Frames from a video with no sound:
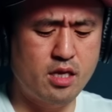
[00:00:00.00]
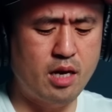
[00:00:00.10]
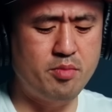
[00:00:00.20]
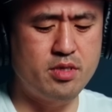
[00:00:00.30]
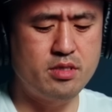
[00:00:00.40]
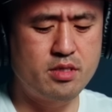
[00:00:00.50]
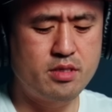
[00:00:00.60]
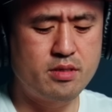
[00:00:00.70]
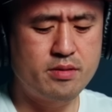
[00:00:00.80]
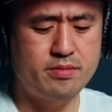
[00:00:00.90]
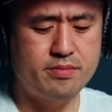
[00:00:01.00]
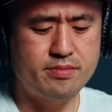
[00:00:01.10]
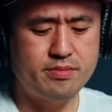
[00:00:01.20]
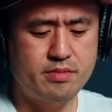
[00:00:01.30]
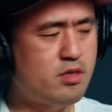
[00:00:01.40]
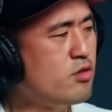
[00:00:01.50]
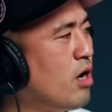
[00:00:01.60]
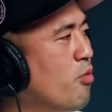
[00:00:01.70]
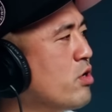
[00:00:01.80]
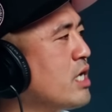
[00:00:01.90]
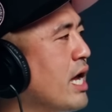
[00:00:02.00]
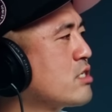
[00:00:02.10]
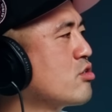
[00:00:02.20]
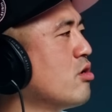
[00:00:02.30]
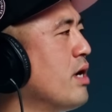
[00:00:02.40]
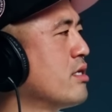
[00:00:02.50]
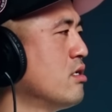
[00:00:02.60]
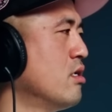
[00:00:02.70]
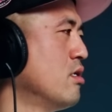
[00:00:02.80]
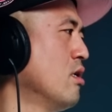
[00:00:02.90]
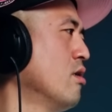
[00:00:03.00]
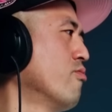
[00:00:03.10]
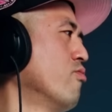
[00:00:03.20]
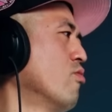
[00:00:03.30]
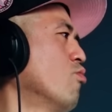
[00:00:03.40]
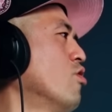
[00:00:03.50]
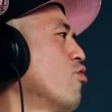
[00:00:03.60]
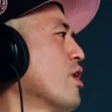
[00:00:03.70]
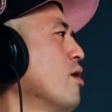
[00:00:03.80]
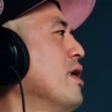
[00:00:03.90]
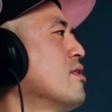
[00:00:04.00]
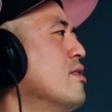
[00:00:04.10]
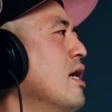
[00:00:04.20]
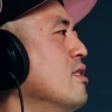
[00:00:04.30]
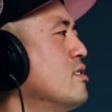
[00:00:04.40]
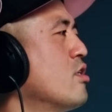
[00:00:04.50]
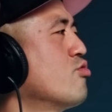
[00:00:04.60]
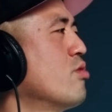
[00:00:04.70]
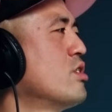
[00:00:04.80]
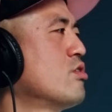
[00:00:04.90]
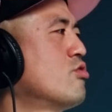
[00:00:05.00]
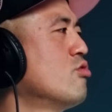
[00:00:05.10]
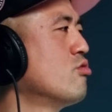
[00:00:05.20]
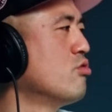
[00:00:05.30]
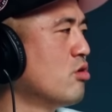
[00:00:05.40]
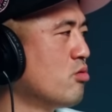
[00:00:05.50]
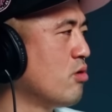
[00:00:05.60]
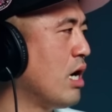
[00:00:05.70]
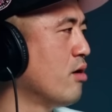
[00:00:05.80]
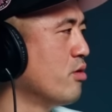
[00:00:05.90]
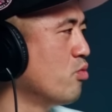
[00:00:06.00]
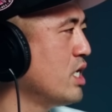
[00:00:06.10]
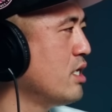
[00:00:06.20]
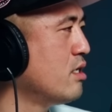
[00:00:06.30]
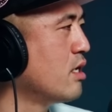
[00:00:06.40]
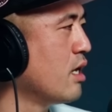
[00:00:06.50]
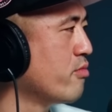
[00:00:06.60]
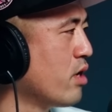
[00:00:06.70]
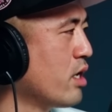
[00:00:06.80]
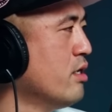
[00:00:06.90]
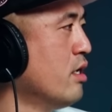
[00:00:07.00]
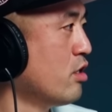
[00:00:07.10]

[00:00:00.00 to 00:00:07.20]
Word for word: Yemen. You know, I want to ask you about the uh, real quick about the deli situations too. You know how the weed game, right?